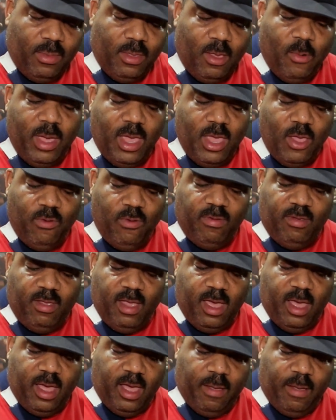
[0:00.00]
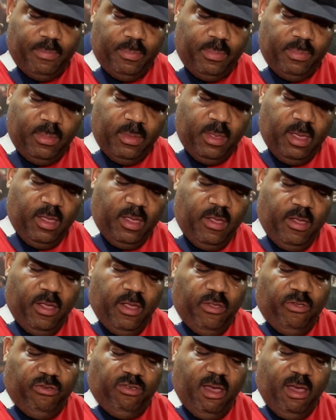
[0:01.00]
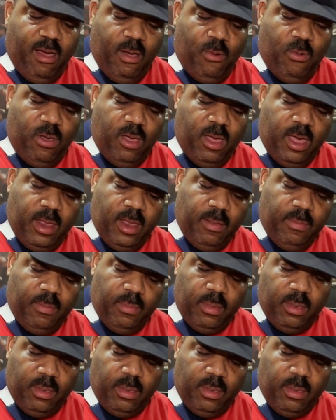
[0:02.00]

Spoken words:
Then we used cherry wood.